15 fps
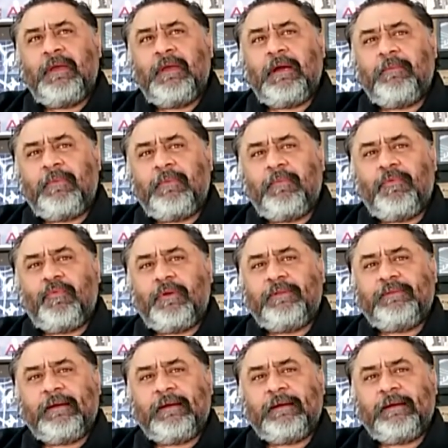I remember
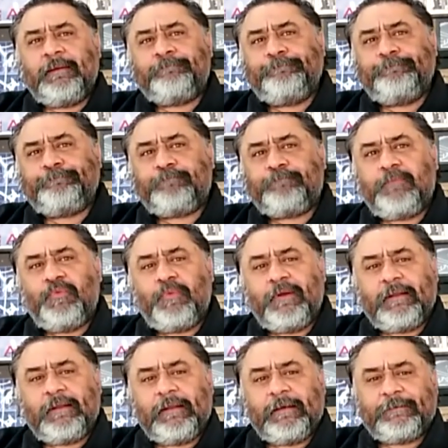one time,
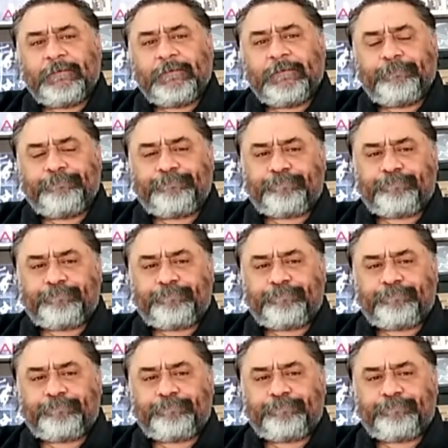one class,